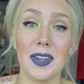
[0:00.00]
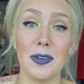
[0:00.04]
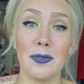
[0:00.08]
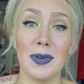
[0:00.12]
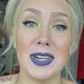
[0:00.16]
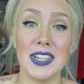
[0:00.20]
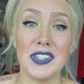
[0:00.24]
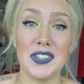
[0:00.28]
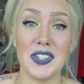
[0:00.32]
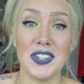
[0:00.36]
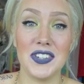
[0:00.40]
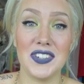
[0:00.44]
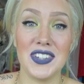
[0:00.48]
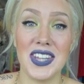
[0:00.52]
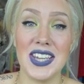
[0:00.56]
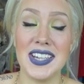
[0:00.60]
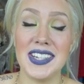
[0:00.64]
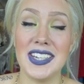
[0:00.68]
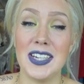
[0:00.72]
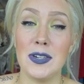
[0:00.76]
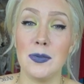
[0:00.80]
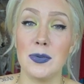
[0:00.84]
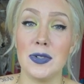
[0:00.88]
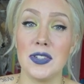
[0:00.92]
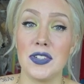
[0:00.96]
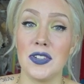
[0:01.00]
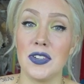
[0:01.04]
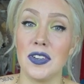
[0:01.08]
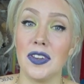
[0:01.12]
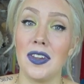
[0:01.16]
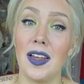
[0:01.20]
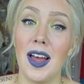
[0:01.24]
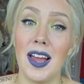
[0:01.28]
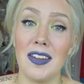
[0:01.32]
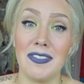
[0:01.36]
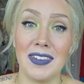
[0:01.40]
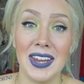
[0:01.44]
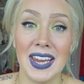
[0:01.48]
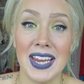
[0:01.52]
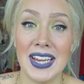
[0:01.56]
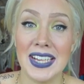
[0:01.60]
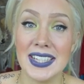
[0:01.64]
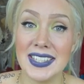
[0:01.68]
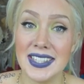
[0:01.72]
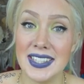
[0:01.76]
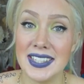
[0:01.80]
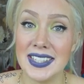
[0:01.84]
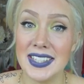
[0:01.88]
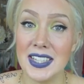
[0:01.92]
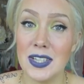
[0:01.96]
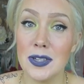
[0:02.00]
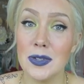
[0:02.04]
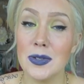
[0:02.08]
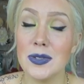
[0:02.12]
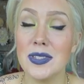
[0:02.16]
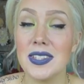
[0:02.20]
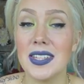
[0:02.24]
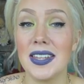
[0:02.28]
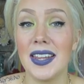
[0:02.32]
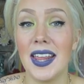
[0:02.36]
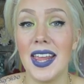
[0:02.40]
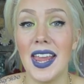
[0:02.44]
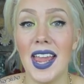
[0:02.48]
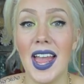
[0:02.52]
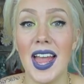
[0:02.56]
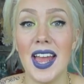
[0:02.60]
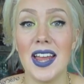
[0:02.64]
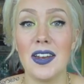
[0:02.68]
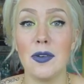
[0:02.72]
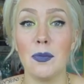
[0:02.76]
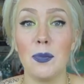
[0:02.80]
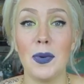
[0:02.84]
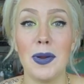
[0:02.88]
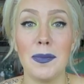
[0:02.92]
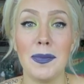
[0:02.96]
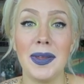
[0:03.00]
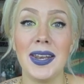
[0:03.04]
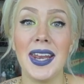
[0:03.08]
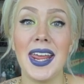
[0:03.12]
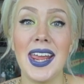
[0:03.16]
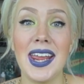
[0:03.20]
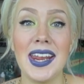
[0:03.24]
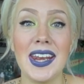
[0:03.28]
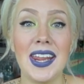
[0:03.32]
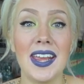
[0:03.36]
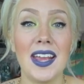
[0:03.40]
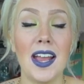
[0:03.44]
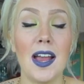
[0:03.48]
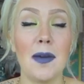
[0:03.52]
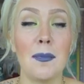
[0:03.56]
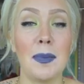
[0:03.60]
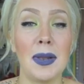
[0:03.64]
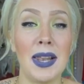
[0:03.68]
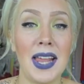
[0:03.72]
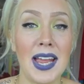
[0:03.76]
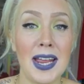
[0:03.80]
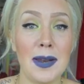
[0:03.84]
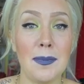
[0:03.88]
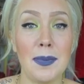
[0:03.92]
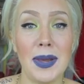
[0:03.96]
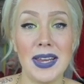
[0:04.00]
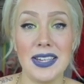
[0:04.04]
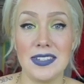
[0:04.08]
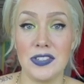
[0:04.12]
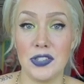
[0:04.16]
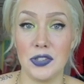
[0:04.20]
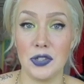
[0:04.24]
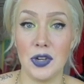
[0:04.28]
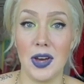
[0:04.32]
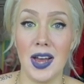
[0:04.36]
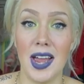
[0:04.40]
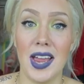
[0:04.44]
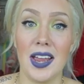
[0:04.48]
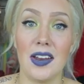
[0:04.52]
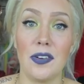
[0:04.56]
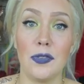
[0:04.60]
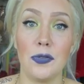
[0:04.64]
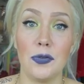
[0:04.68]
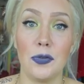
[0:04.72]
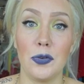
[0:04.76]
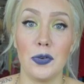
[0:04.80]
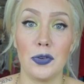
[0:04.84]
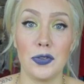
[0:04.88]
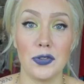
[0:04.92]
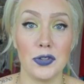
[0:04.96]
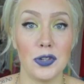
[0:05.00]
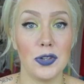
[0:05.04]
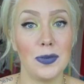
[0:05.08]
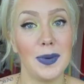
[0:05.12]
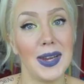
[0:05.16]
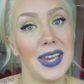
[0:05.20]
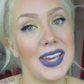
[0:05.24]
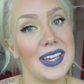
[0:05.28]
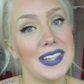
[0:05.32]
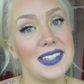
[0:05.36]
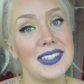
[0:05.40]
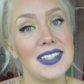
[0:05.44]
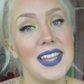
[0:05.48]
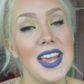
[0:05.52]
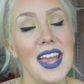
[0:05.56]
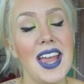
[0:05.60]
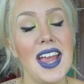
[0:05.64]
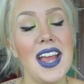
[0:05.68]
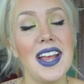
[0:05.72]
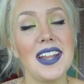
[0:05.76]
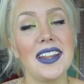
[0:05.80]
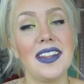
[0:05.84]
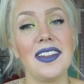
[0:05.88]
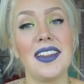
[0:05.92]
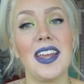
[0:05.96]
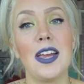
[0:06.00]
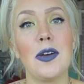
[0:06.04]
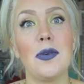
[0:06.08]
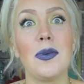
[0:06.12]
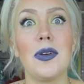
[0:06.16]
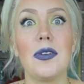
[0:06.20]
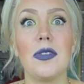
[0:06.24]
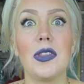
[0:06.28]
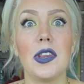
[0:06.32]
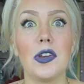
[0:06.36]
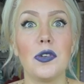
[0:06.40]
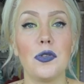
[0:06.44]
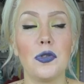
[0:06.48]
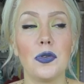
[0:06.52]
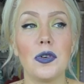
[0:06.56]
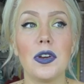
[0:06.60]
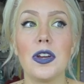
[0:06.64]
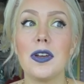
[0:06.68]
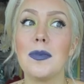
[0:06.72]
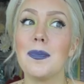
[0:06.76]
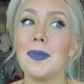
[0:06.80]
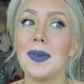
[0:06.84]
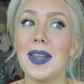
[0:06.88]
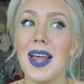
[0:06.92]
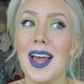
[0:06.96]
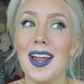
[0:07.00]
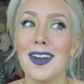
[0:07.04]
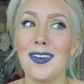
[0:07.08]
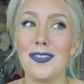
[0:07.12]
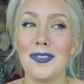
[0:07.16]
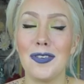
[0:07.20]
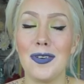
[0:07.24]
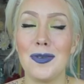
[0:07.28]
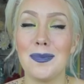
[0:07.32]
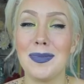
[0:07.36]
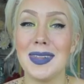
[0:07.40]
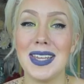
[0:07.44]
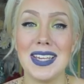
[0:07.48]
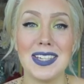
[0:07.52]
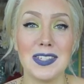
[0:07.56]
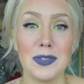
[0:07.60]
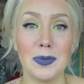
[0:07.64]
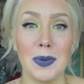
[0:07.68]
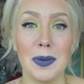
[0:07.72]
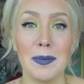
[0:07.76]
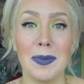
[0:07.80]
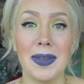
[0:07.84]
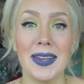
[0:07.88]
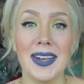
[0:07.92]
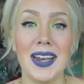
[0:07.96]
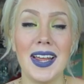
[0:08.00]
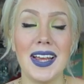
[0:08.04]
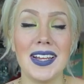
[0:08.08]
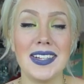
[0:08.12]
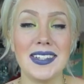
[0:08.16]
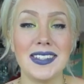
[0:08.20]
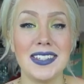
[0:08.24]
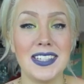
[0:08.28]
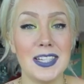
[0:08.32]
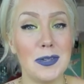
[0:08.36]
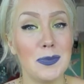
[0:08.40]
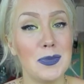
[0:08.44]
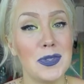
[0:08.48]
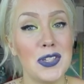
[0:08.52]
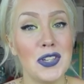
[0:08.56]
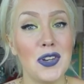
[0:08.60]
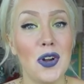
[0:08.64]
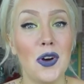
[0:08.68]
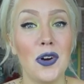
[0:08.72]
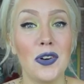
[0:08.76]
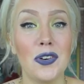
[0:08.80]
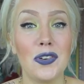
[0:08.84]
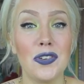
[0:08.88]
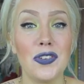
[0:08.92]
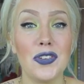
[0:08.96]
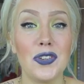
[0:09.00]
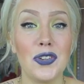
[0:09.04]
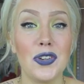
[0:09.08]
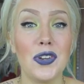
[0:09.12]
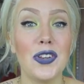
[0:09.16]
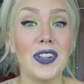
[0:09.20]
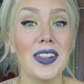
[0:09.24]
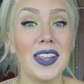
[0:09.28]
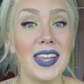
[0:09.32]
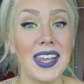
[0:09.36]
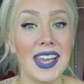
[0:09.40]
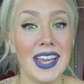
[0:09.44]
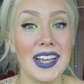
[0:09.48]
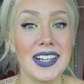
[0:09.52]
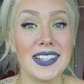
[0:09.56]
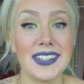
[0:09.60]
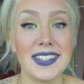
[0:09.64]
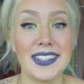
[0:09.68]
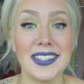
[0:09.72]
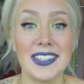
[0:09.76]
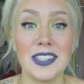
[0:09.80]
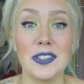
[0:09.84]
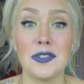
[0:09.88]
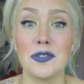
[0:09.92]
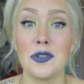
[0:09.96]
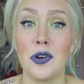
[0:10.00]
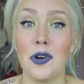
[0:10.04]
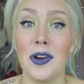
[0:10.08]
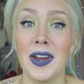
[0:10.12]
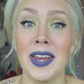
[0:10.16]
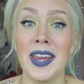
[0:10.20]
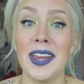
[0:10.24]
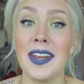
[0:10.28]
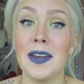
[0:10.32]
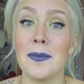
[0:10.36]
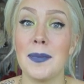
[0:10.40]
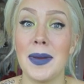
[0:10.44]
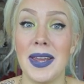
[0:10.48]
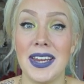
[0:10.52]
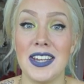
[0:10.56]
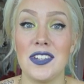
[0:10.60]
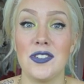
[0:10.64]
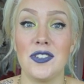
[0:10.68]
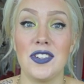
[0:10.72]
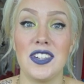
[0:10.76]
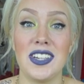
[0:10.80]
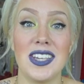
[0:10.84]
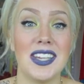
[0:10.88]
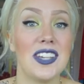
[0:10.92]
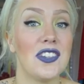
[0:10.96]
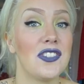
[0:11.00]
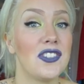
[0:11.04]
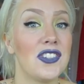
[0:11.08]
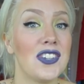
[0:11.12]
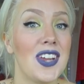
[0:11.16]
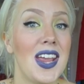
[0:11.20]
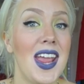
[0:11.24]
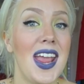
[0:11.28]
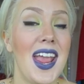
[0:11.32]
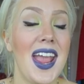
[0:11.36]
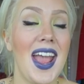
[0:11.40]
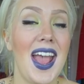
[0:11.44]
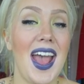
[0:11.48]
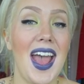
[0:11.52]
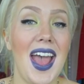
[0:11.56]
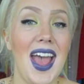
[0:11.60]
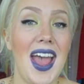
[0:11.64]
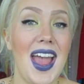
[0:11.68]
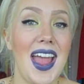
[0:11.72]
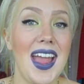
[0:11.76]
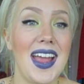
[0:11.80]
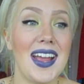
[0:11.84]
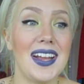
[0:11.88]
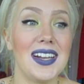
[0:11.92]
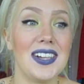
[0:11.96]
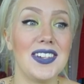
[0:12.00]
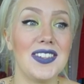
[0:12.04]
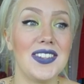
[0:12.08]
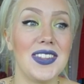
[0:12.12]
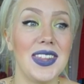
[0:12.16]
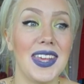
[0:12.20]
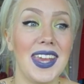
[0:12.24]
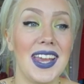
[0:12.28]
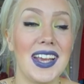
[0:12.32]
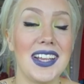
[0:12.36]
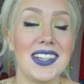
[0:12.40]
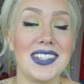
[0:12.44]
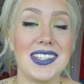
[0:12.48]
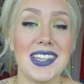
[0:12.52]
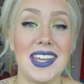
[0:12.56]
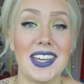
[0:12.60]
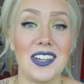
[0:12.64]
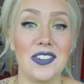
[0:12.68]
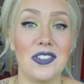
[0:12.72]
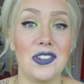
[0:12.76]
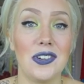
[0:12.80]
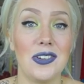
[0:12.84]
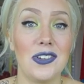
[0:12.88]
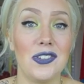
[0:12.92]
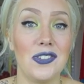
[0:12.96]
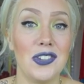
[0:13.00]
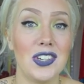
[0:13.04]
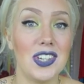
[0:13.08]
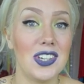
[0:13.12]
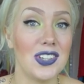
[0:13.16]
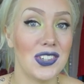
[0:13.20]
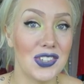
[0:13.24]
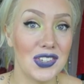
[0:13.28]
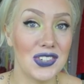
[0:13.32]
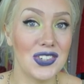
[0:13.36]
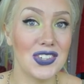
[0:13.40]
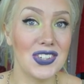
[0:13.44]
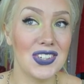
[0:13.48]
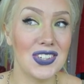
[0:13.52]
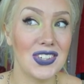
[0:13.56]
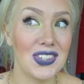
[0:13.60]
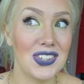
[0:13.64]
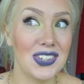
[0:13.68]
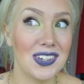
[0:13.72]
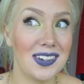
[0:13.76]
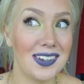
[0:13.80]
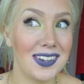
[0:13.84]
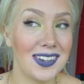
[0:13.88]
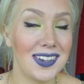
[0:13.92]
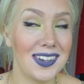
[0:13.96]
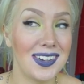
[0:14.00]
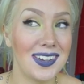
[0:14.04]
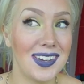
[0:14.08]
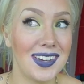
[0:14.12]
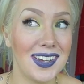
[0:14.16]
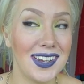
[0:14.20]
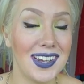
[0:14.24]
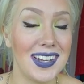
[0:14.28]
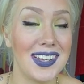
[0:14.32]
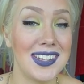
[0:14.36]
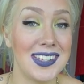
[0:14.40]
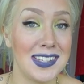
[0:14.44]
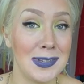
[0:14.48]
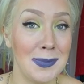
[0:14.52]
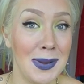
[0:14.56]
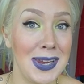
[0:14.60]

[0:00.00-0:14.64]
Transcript: research they did was on live cancer cells, and they had women eating a plant-based diet for 2 weeks. Then they withdrew blood from these women and dipped it onto the cancer cells growing in a pastry dish, and the cancer actually reduced. It's